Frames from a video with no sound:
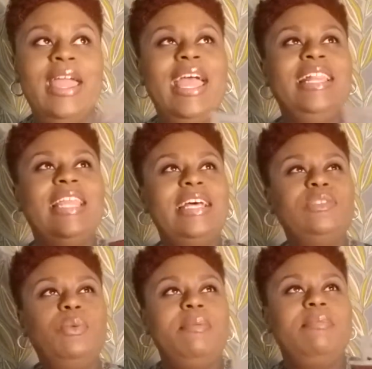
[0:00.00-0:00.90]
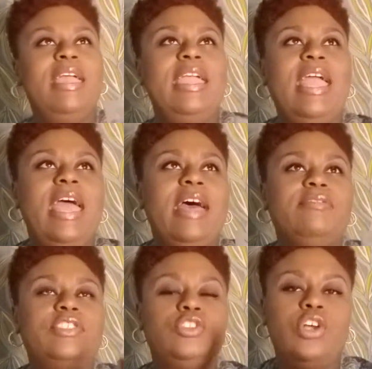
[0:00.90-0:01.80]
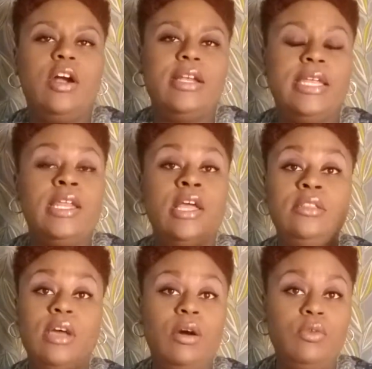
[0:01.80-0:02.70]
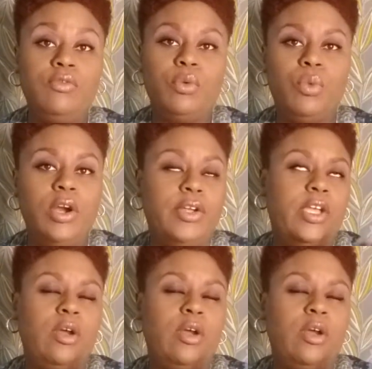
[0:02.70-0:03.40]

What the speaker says: And that's what may have started the overworking,